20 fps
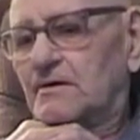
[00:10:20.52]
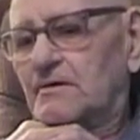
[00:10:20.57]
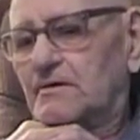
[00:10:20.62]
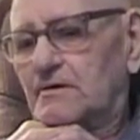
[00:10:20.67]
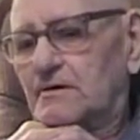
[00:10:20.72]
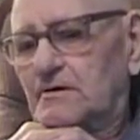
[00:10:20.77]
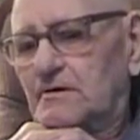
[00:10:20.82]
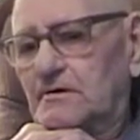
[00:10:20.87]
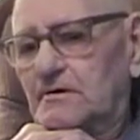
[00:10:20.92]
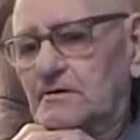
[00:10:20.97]

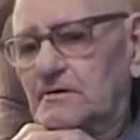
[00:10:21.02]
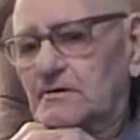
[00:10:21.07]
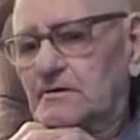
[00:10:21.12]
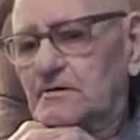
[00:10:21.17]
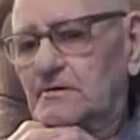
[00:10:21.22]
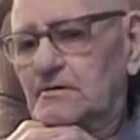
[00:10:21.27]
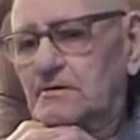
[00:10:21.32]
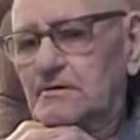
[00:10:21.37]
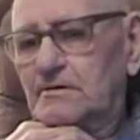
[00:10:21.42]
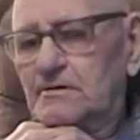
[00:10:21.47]
they had
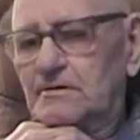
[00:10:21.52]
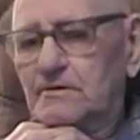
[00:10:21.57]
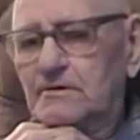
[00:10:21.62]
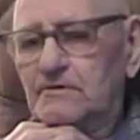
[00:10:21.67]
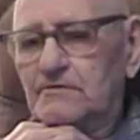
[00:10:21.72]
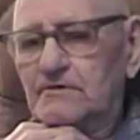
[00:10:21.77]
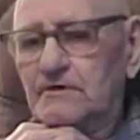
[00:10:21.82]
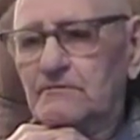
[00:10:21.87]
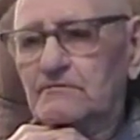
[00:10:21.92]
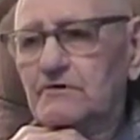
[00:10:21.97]
a
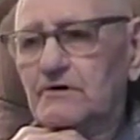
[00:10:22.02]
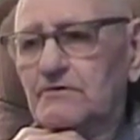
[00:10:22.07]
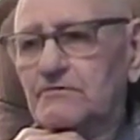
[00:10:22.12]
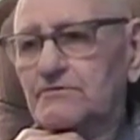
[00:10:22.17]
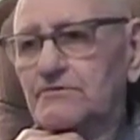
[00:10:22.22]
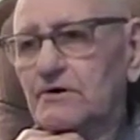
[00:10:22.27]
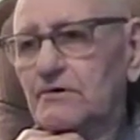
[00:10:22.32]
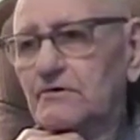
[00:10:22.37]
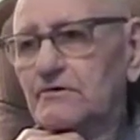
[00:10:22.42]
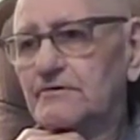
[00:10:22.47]

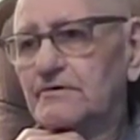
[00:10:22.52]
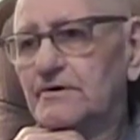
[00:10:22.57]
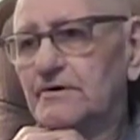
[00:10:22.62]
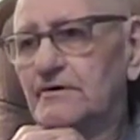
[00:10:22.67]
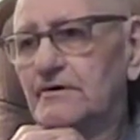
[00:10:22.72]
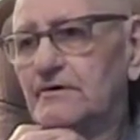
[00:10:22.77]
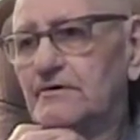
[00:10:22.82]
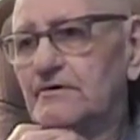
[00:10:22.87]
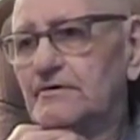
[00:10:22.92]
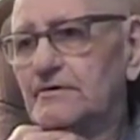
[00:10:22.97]
railroad yard
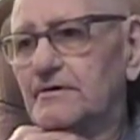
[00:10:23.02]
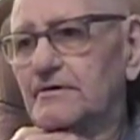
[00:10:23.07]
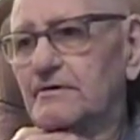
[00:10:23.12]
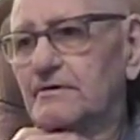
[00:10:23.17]
there.